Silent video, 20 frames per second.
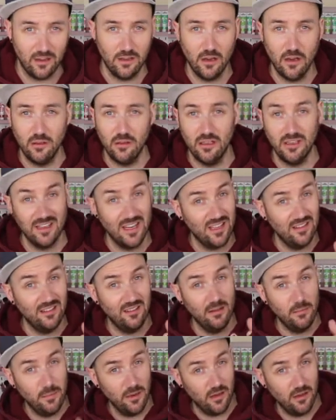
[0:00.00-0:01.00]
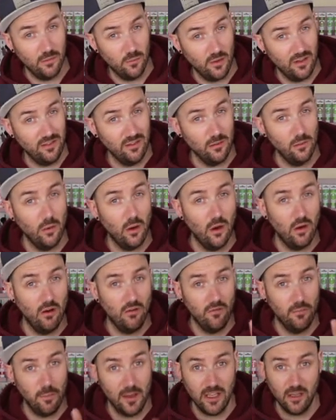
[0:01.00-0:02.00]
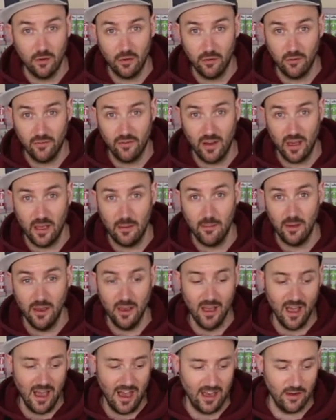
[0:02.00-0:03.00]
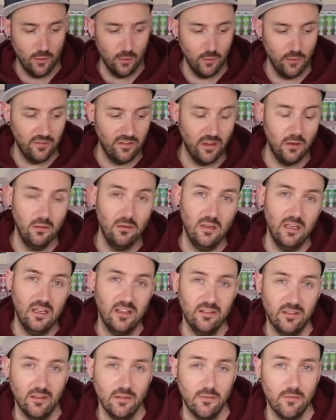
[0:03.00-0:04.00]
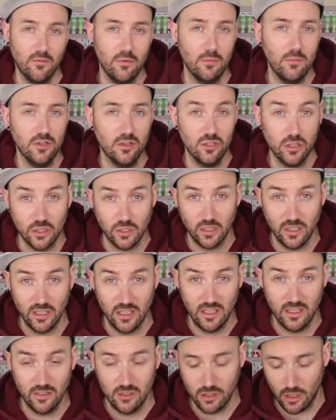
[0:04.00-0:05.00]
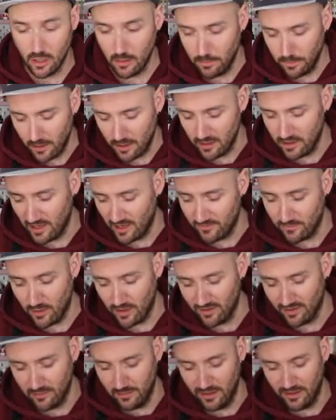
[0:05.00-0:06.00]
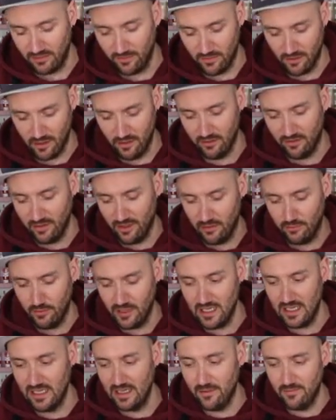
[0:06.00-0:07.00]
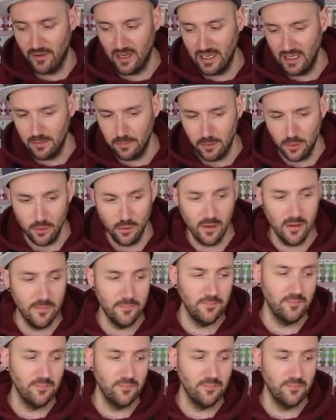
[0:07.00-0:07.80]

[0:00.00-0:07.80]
I know that Nancy Birtwistle of Bake Off fame and also Liz from the Sugar Geek Show both have recipes for those that are readily available.